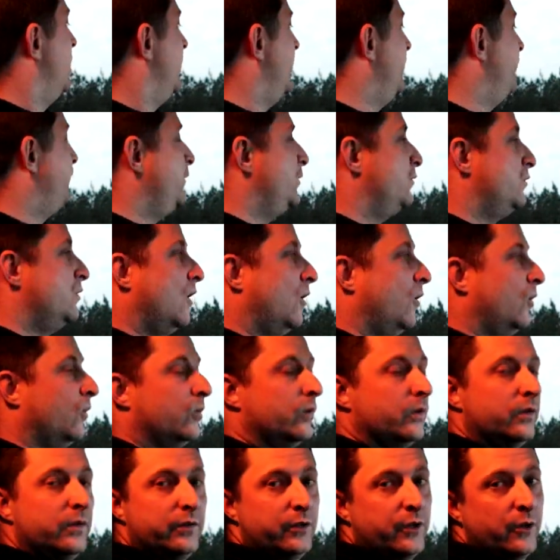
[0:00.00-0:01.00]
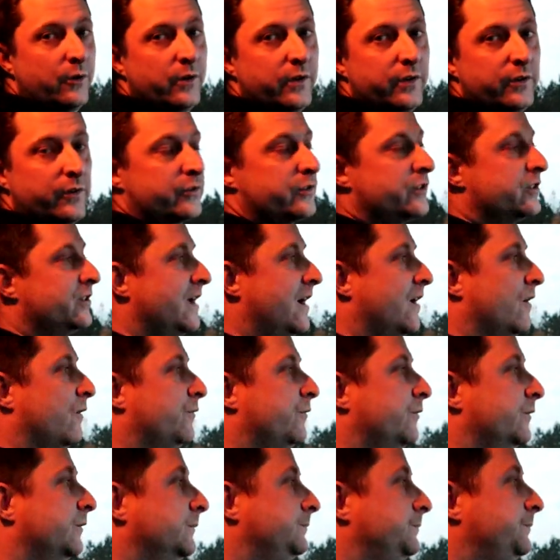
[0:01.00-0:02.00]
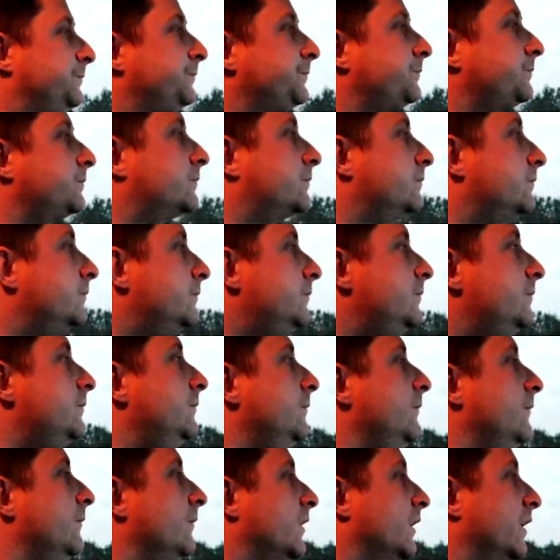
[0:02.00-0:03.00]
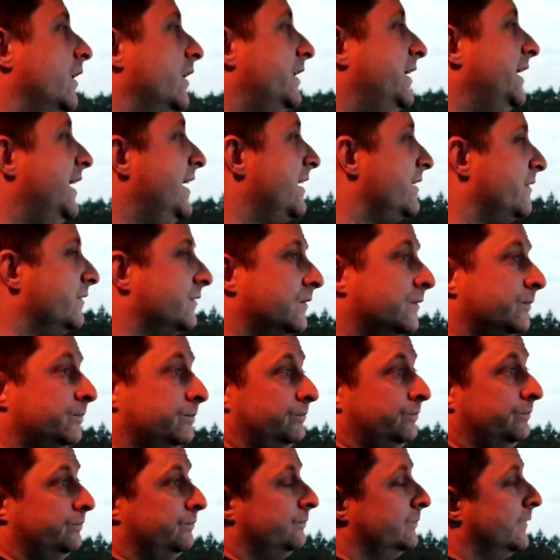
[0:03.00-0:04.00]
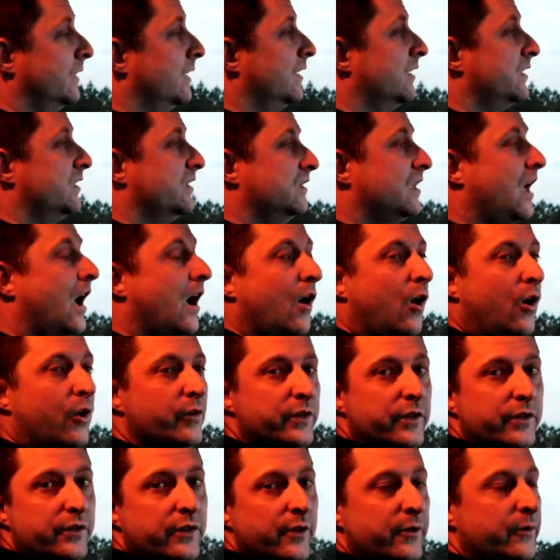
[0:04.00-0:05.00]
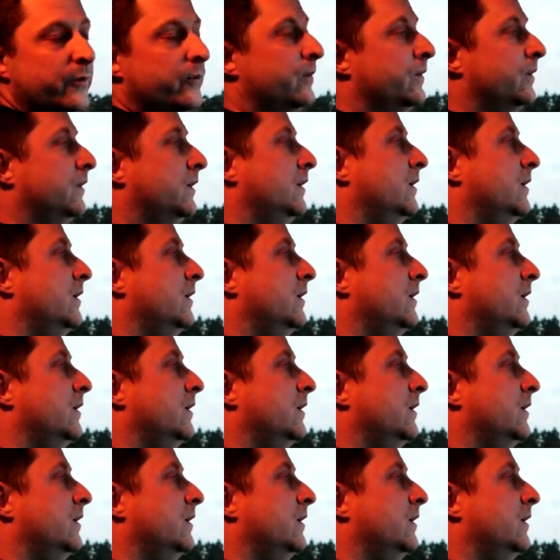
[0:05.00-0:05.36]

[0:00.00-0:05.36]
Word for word: if you don't do it yourself. Again, not hard to do.